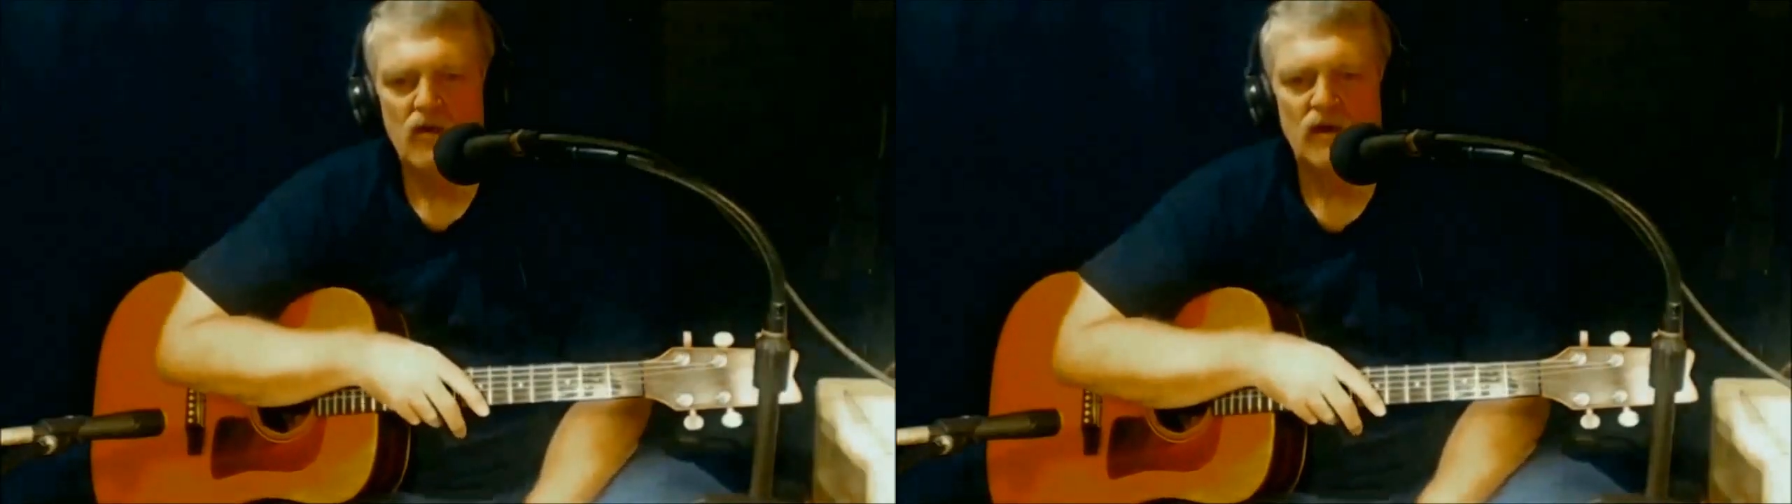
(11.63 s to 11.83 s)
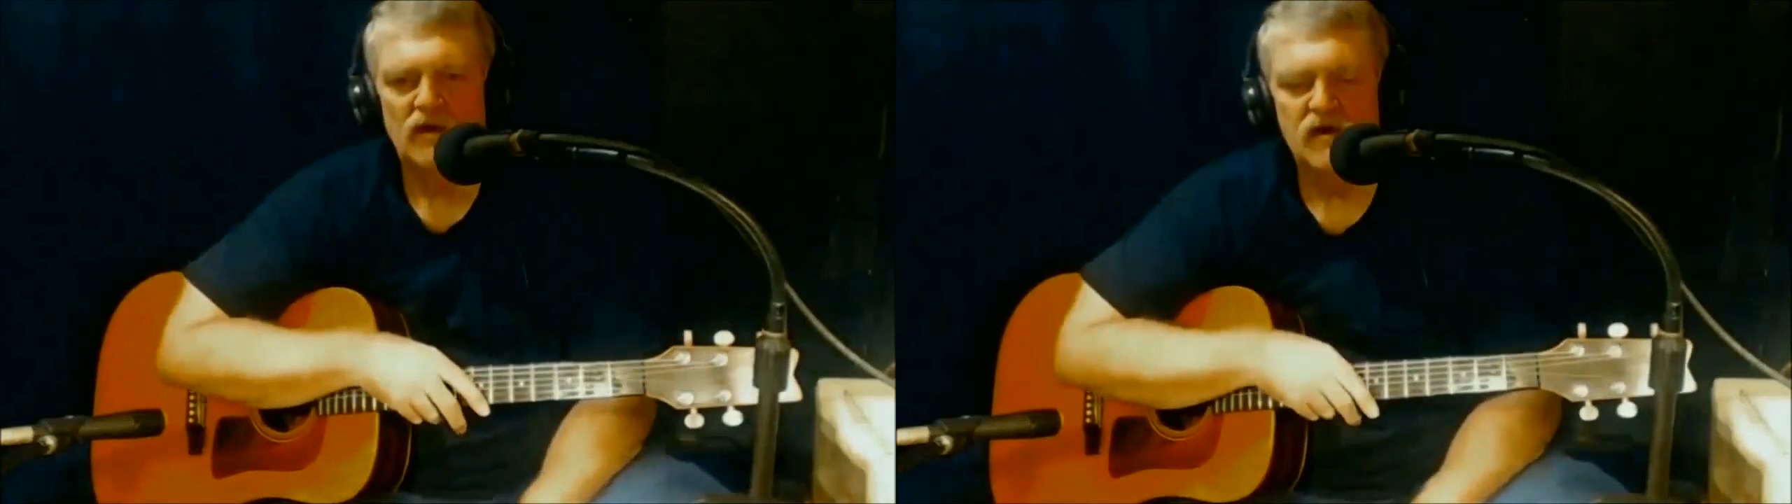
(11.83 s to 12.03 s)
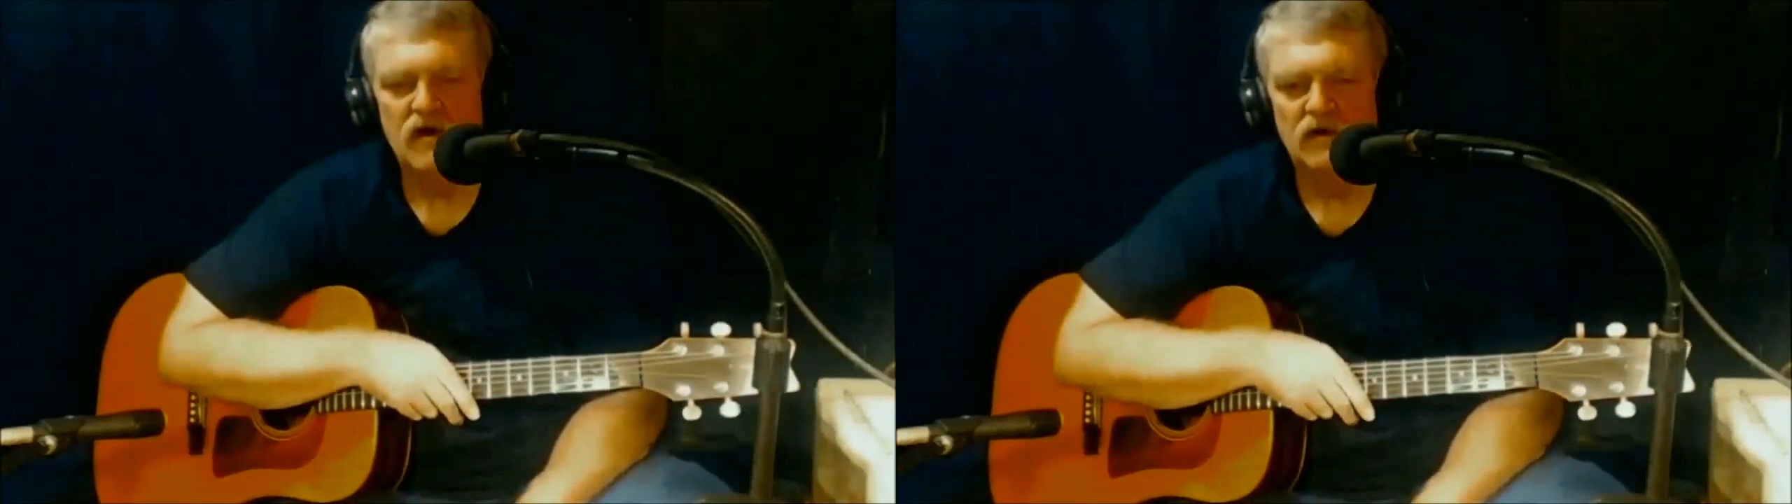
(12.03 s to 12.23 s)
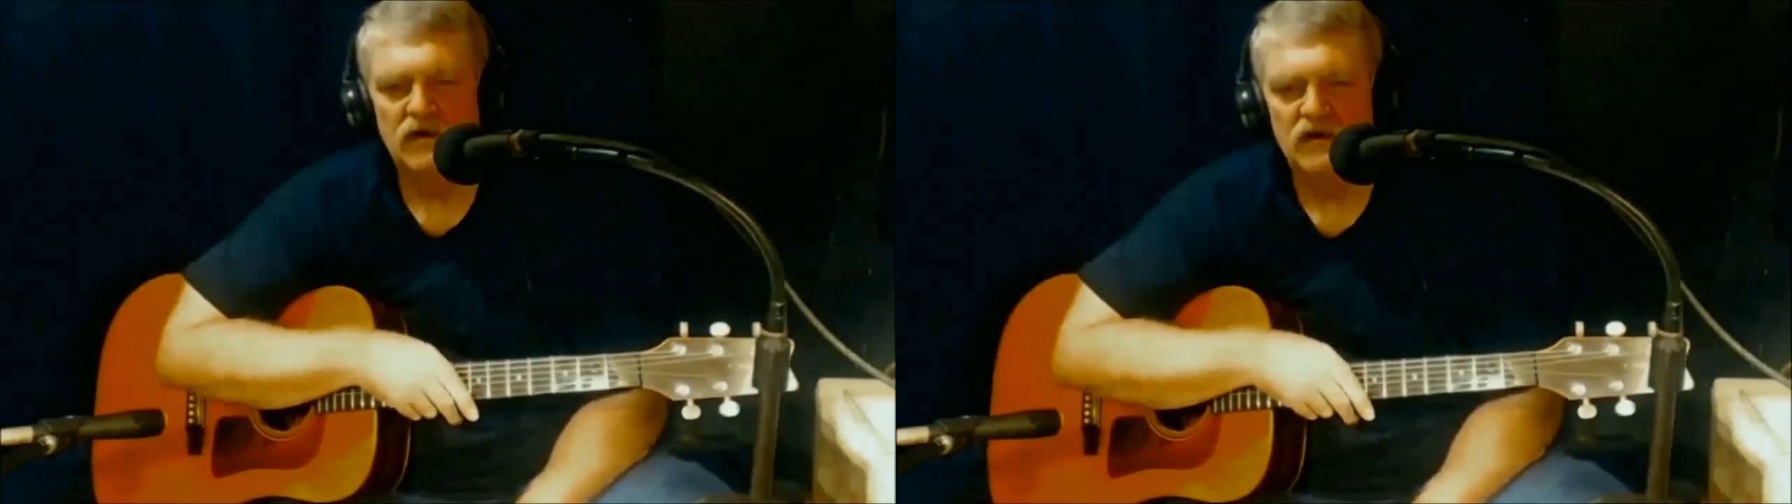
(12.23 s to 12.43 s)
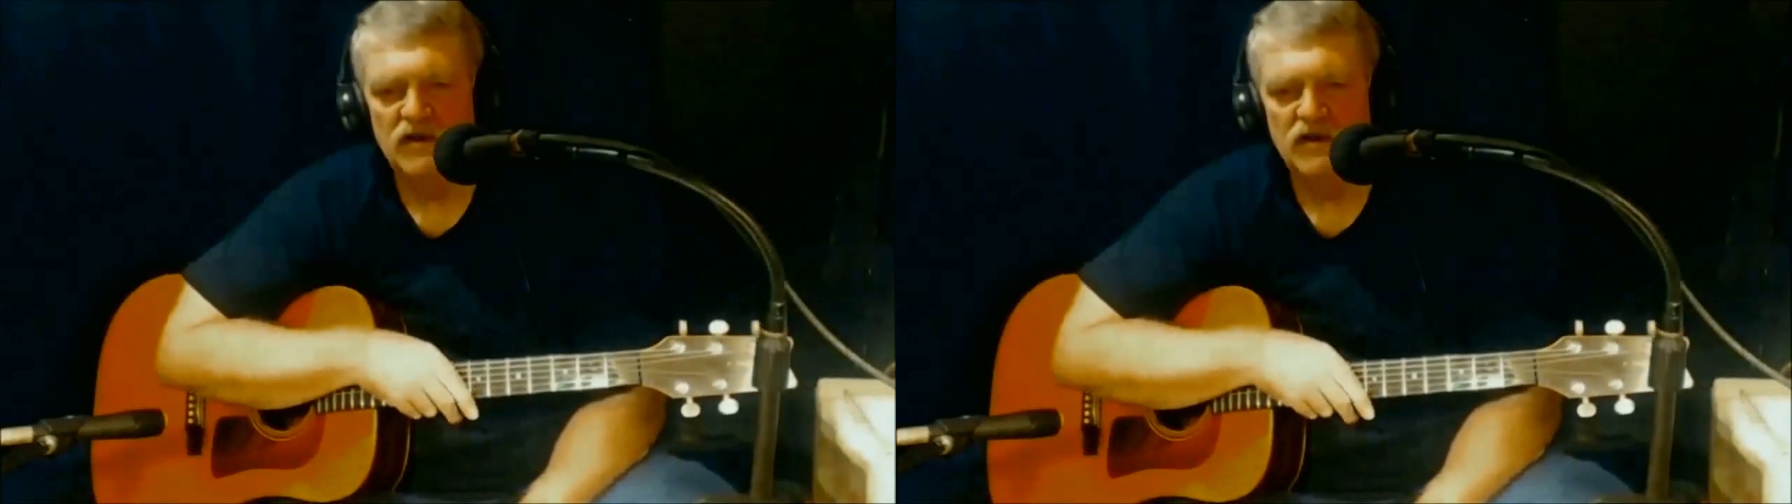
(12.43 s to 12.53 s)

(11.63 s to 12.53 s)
what's called an